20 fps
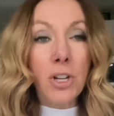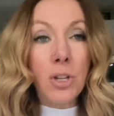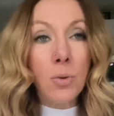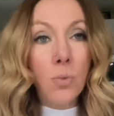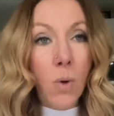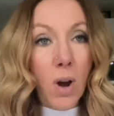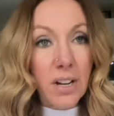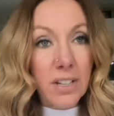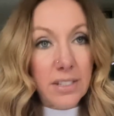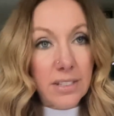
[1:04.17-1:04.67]
You
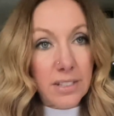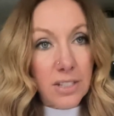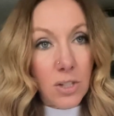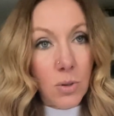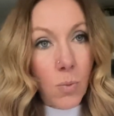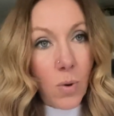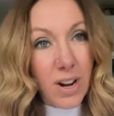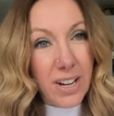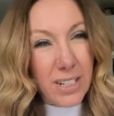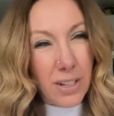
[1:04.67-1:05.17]
want you
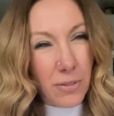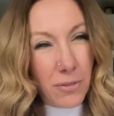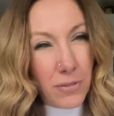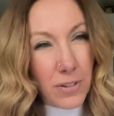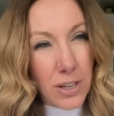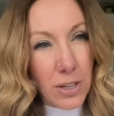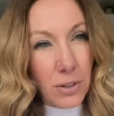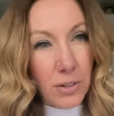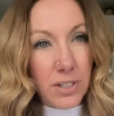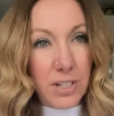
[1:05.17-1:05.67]
want it to
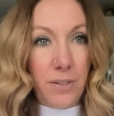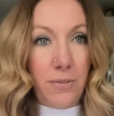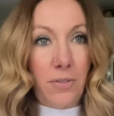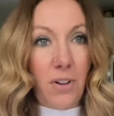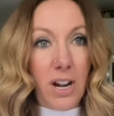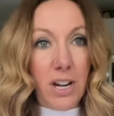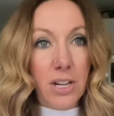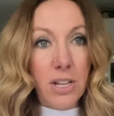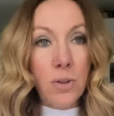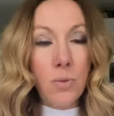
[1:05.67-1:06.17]
feel
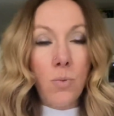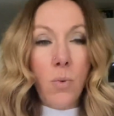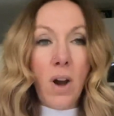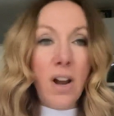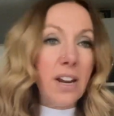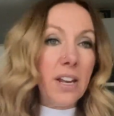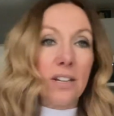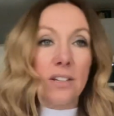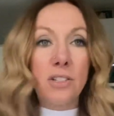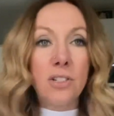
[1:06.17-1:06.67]
different. You
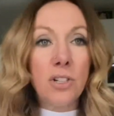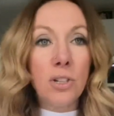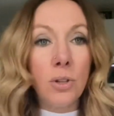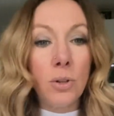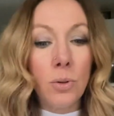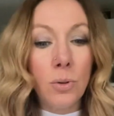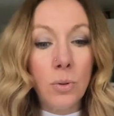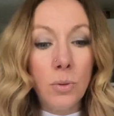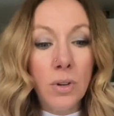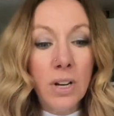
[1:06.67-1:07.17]
want it
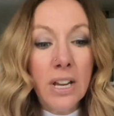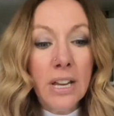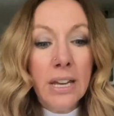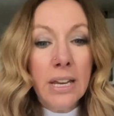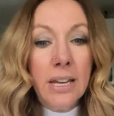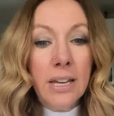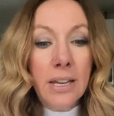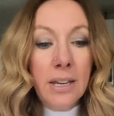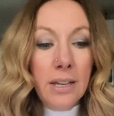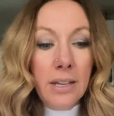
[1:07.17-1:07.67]
to
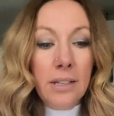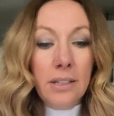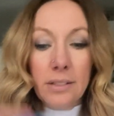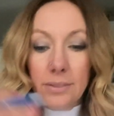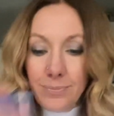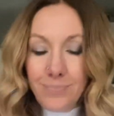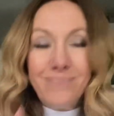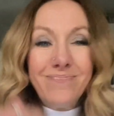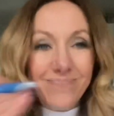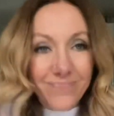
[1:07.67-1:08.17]

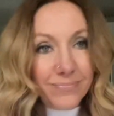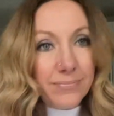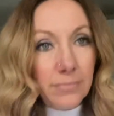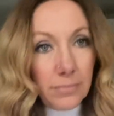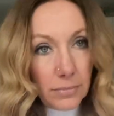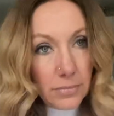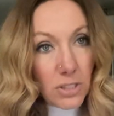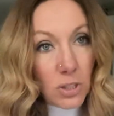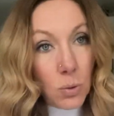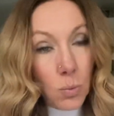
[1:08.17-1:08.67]

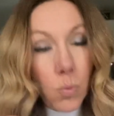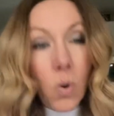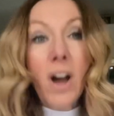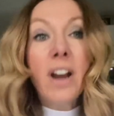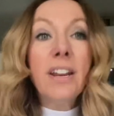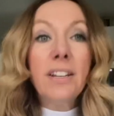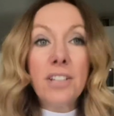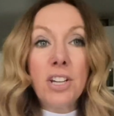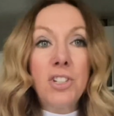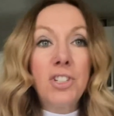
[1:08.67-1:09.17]
you want
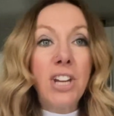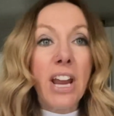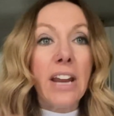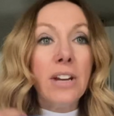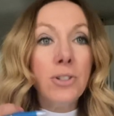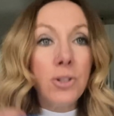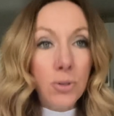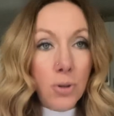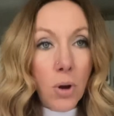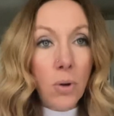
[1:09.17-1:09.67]
it to
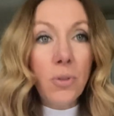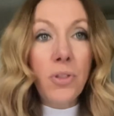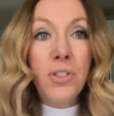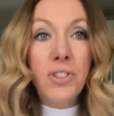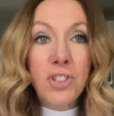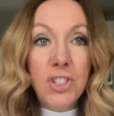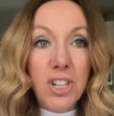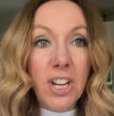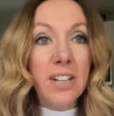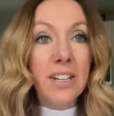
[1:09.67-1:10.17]
change. You know
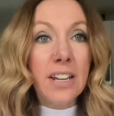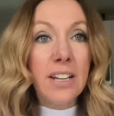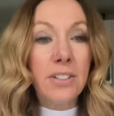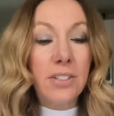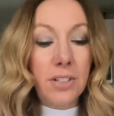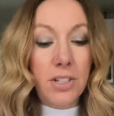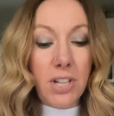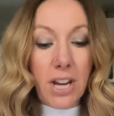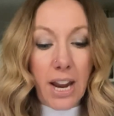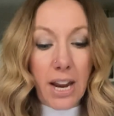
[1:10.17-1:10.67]
shit needs
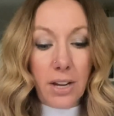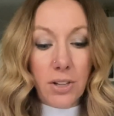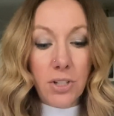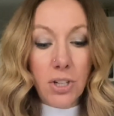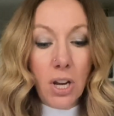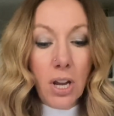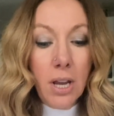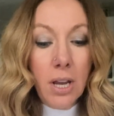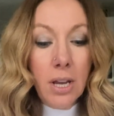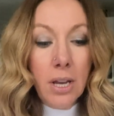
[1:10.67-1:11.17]
to change,
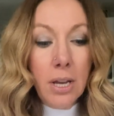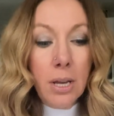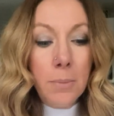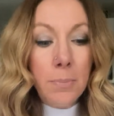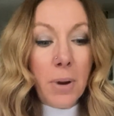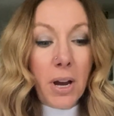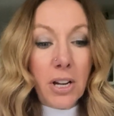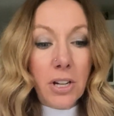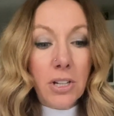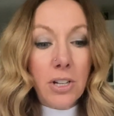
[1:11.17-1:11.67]

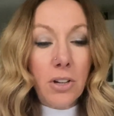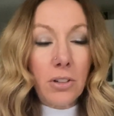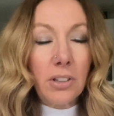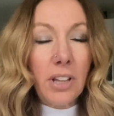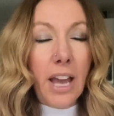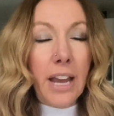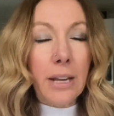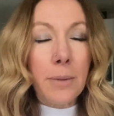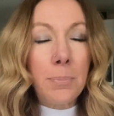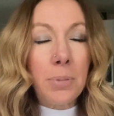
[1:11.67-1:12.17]
but you're
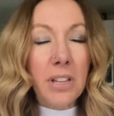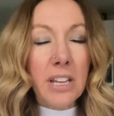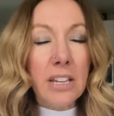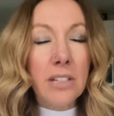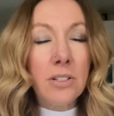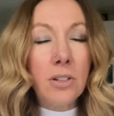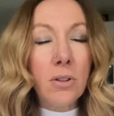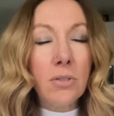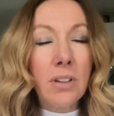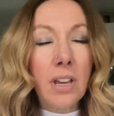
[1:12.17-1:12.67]
like, please
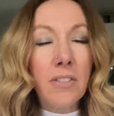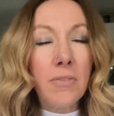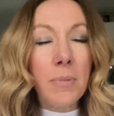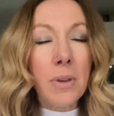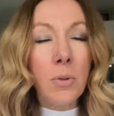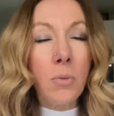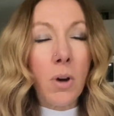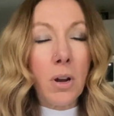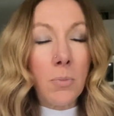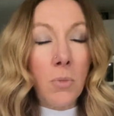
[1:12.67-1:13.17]
don't give
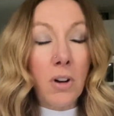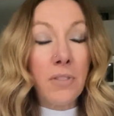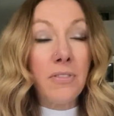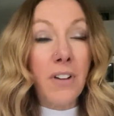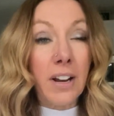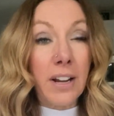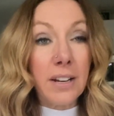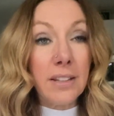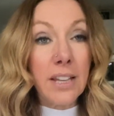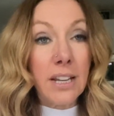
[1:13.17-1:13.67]
me one more
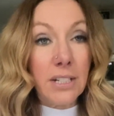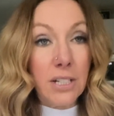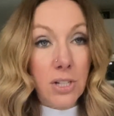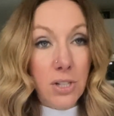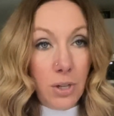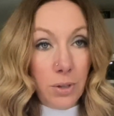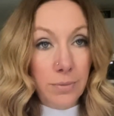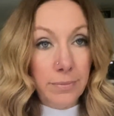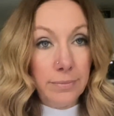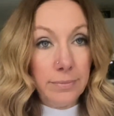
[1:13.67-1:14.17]
fucking thing to do.